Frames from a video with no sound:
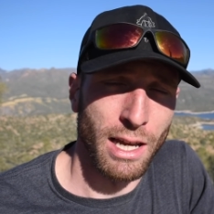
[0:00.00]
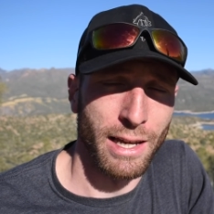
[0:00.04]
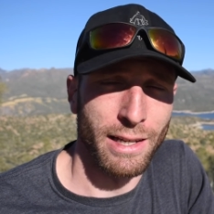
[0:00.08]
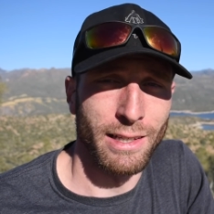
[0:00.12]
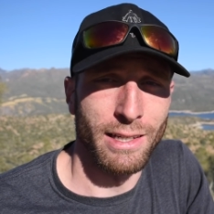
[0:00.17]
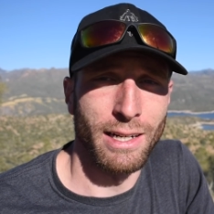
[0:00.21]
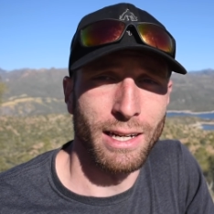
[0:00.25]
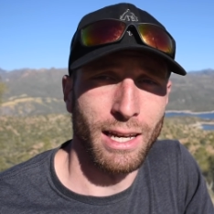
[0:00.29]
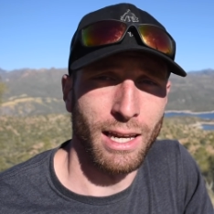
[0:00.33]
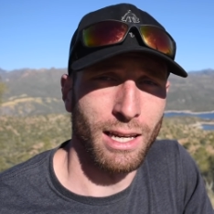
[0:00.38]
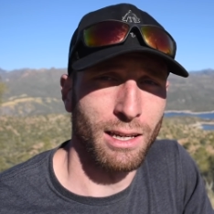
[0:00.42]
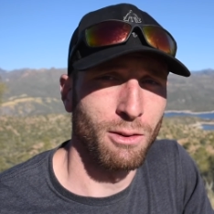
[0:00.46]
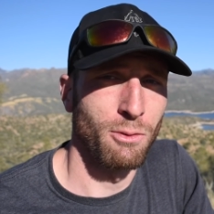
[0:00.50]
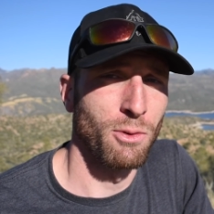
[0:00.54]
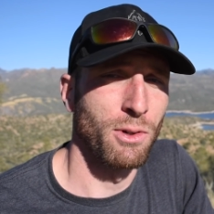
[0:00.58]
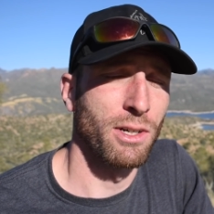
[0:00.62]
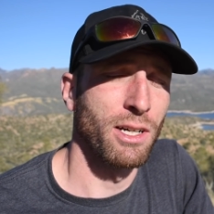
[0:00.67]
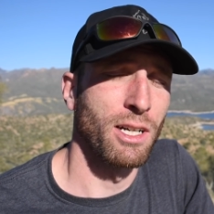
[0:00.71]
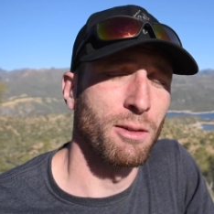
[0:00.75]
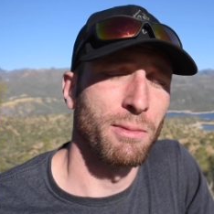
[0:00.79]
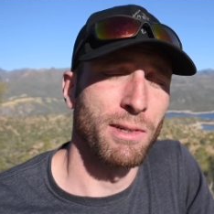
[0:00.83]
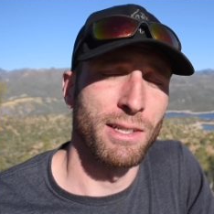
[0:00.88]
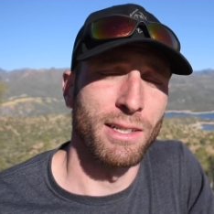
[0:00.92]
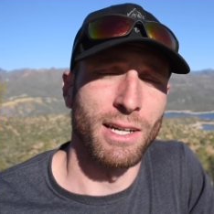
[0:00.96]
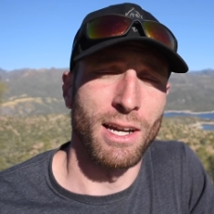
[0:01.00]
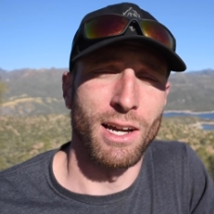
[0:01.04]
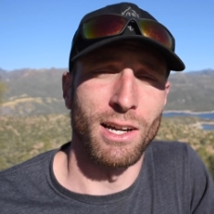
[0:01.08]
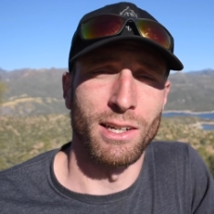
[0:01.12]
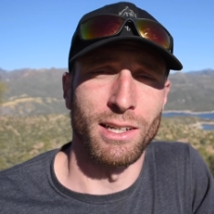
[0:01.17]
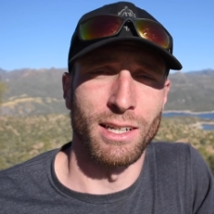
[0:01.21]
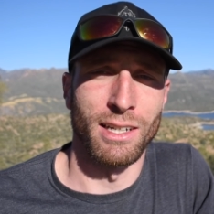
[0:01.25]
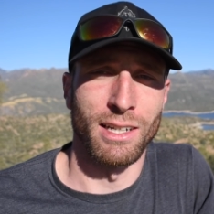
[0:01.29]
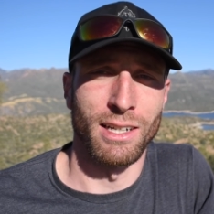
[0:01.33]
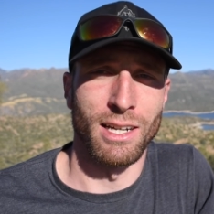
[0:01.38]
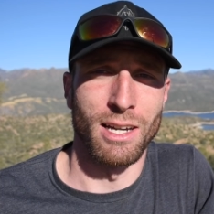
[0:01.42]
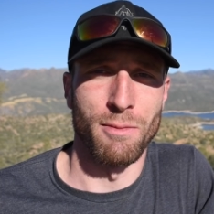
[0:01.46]
and today we're going to be
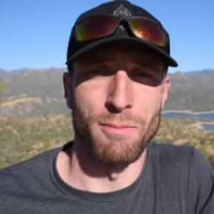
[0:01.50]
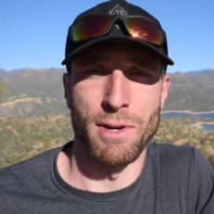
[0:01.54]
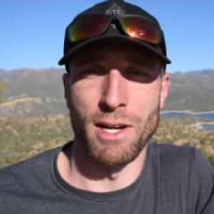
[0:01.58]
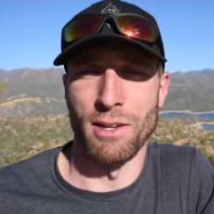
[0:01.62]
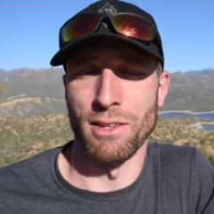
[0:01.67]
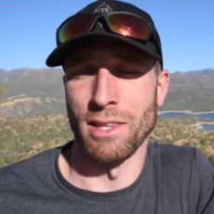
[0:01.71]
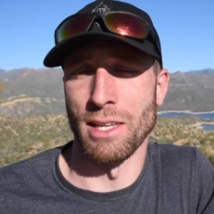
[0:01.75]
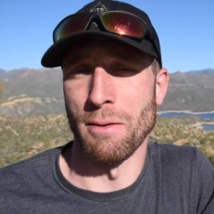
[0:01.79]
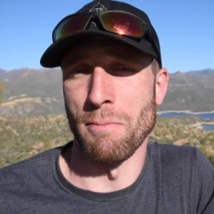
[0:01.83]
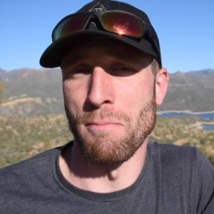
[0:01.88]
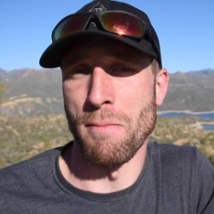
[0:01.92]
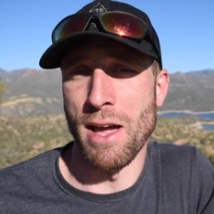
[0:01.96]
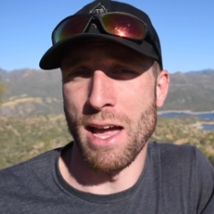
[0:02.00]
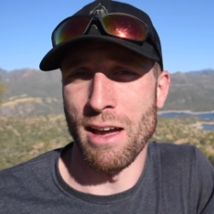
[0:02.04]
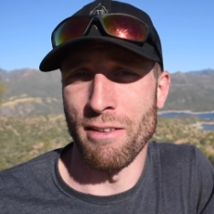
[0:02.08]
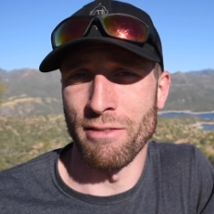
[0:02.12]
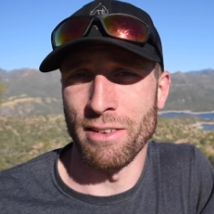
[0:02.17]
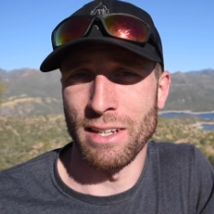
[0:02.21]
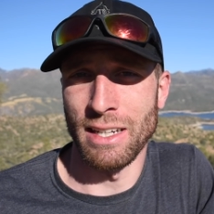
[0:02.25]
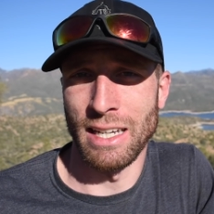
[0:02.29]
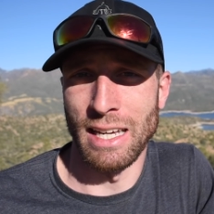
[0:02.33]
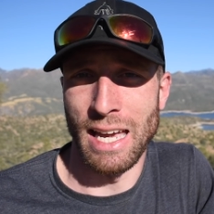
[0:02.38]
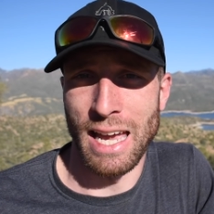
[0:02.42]
talking about the Mavic